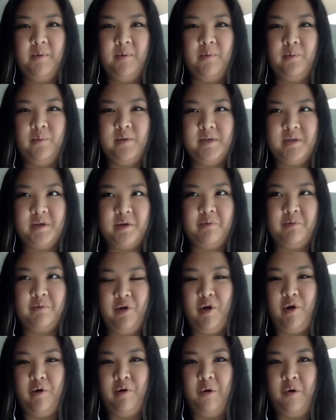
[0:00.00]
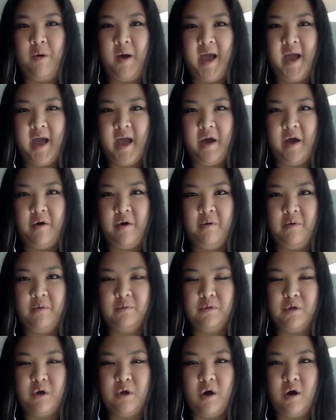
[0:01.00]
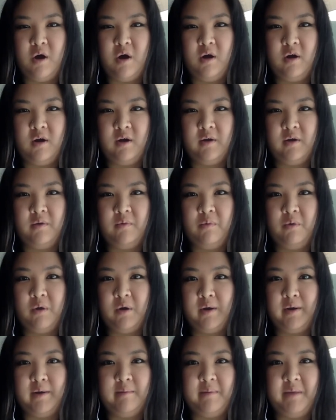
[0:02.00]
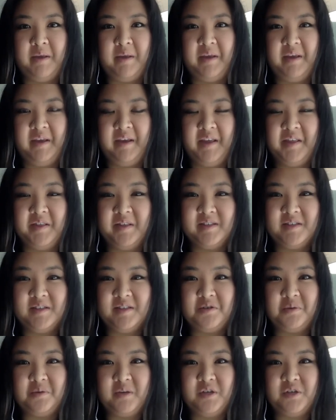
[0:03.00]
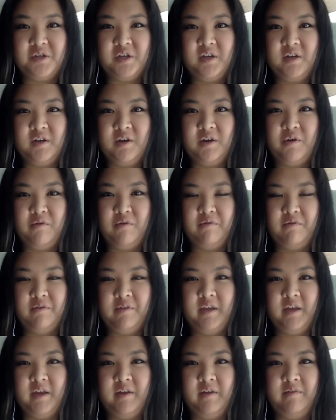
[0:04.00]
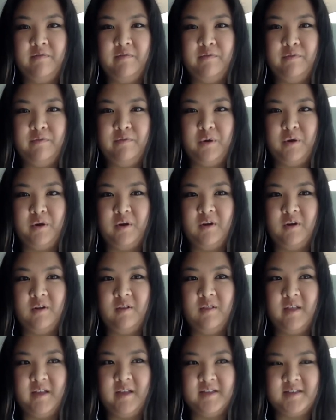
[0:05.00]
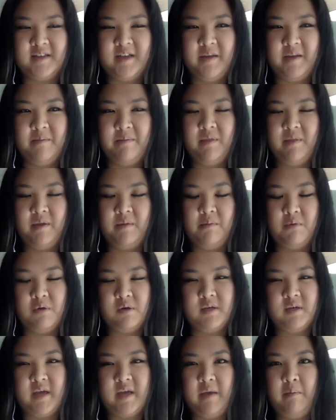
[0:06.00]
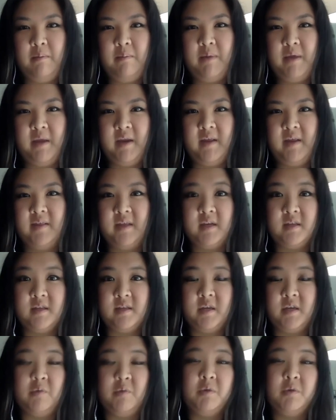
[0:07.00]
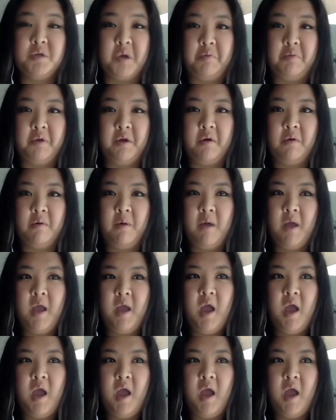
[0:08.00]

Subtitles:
We don't know how long we're going to be in this situation, hopefully for less time than more time, but at the end of the day, we don't know.